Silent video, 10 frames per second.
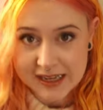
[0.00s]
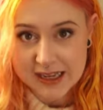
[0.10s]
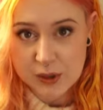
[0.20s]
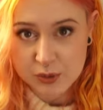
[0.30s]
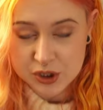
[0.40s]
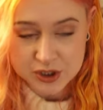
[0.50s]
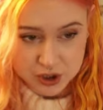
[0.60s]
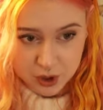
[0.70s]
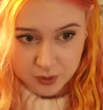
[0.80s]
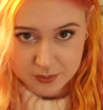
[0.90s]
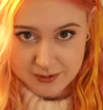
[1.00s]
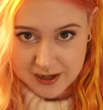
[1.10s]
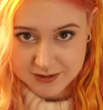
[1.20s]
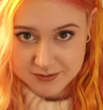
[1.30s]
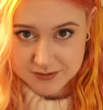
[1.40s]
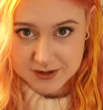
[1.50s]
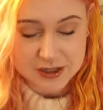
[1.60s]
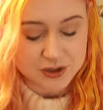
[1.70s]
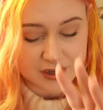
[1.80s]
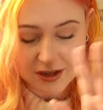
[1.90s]
He will just go to bed.
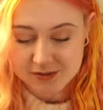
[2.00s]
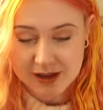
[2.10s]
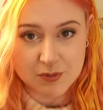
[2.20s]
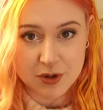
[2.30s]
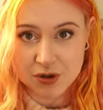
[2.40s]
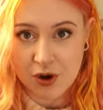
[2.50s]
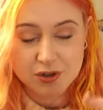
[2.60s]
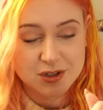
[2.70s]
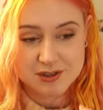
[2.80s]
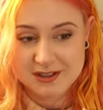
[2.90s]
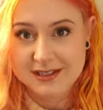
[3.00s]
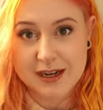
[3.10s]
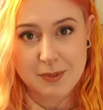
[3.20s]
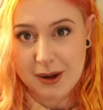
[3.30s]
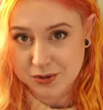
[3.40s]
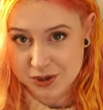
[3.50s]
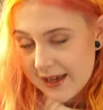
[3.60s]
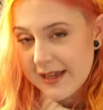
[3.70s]
He will not stick about.